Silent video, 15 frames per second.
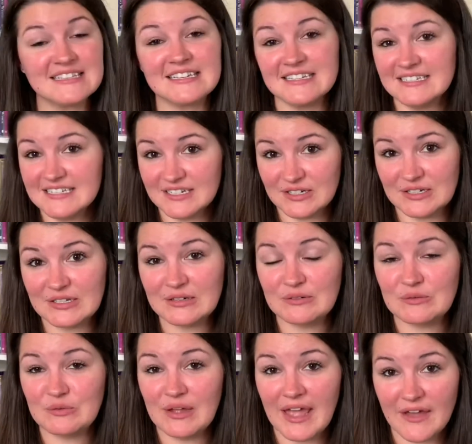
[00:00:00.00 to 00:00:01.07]
until
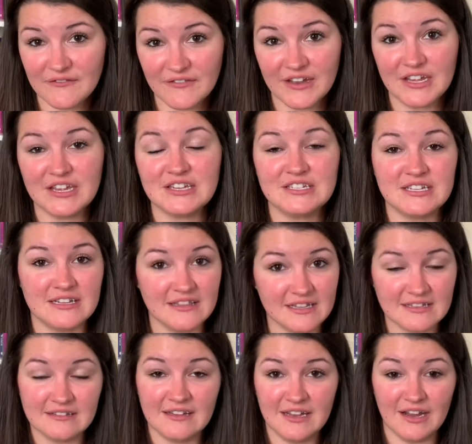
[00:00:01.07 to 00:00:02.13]
we have finished in the,
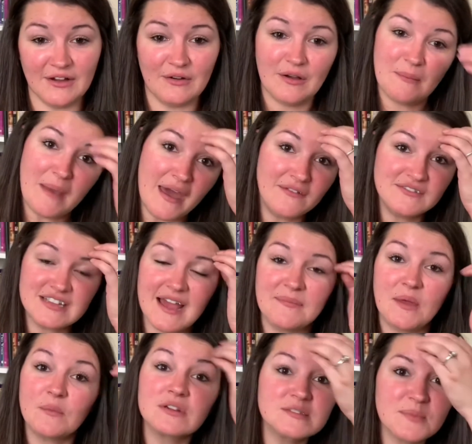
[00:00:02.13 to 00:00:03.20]
you know, amount of time
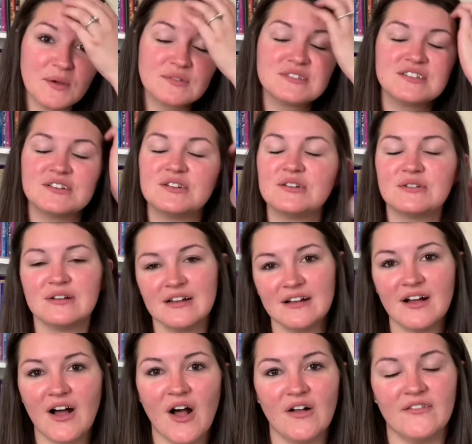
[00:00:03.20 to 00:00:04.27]
that we're supposed to,
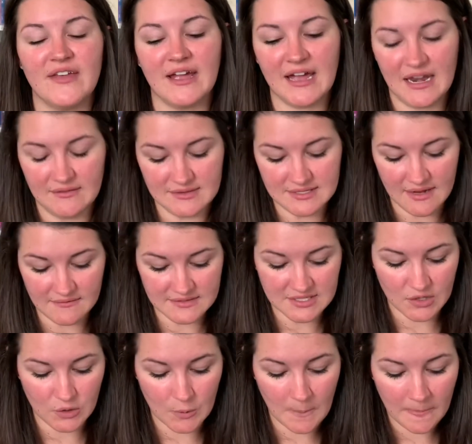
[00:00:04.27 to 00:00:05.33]
all of that kind of stuff.
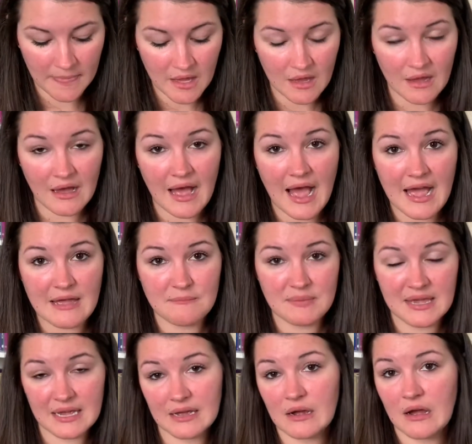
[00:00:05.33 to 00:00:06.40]
So I
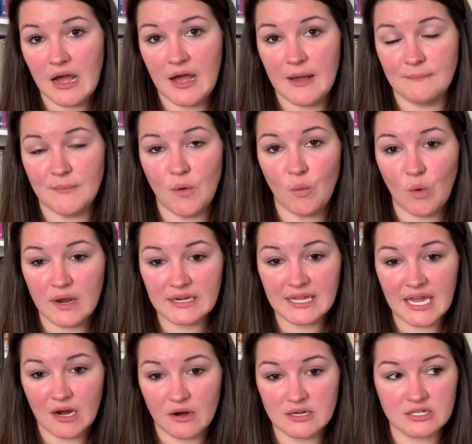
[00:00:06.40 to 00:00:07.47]
pick one
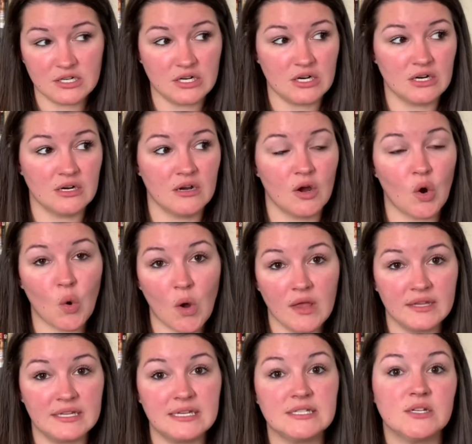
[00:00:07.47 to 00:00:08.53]
character
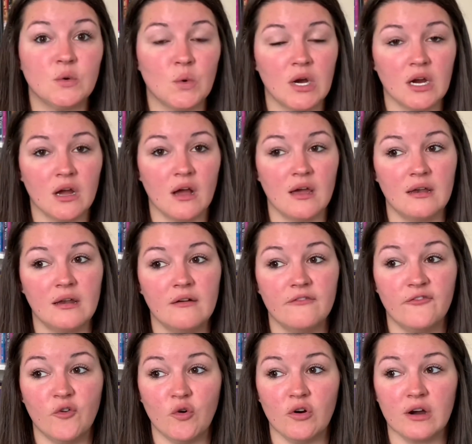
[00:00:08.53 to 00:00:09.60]
quality to work on
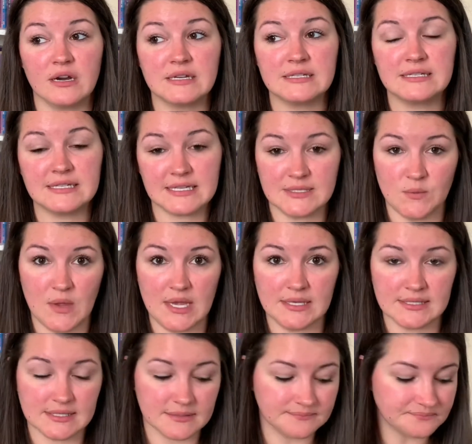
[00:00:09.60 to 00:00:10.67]
for 6
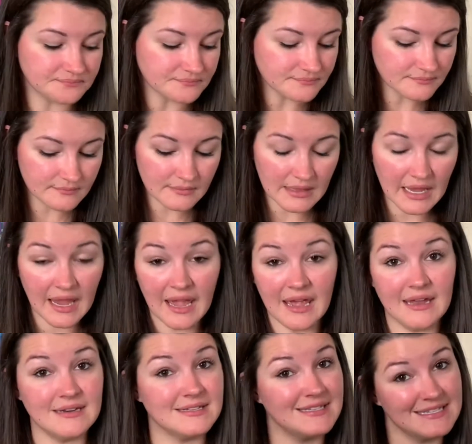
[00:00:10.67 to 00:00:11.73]
weeks.
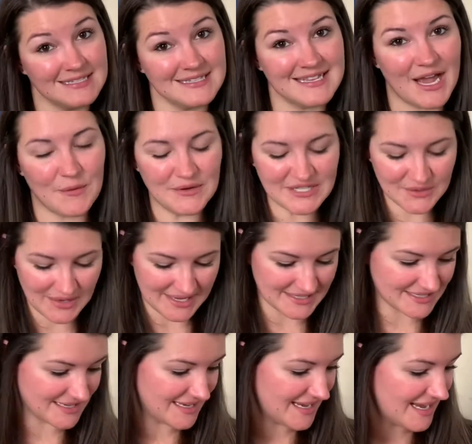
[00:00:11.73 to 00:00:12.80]
And this is how we do it.
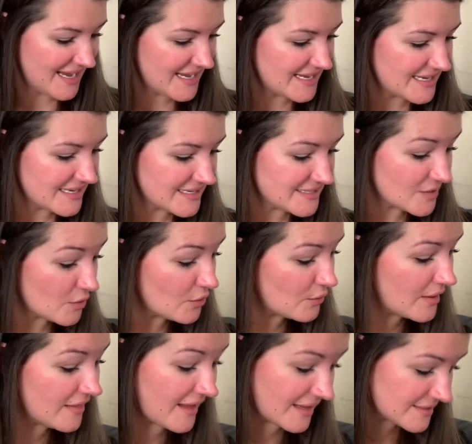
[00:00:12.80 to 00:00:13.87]
So
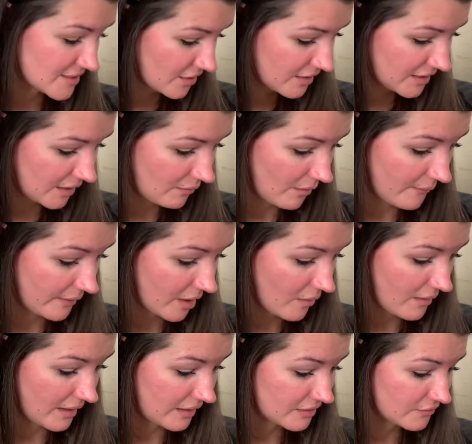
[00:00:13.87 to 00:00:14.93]
that's currently what we're
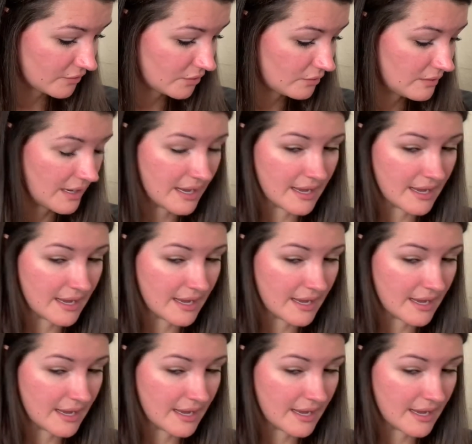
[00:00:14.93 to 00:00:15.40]
going through.